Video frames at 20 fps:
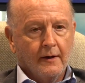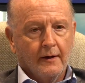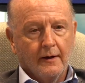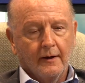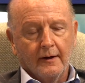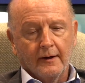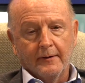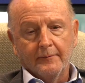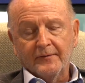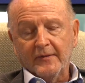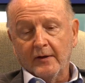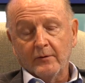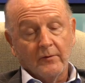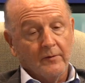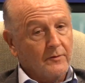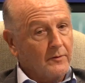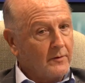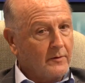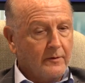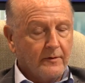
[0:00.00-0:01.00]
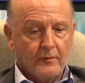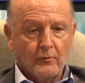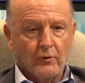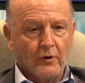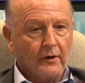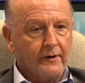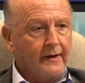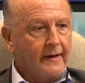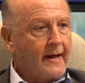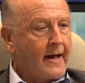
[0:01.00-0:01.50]
And we're
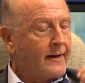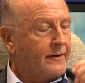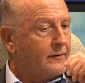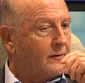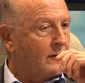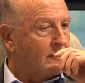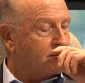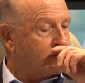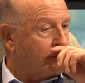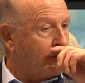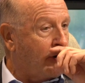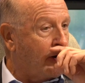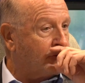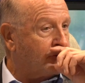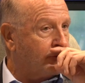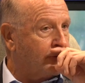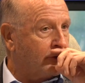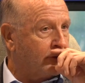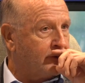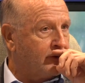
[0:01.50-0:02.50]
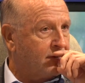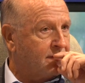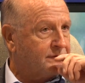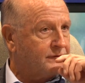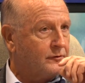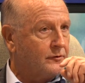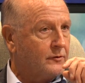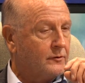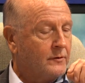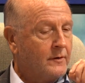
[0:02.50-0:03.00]
looking at is the possibilities
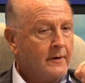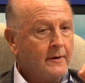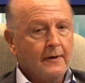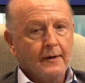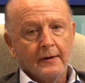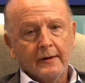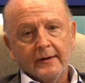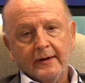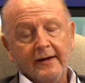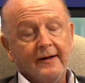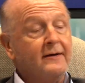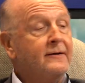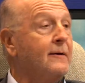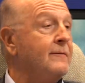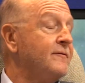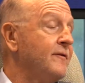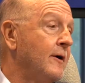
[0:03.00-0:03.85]
for income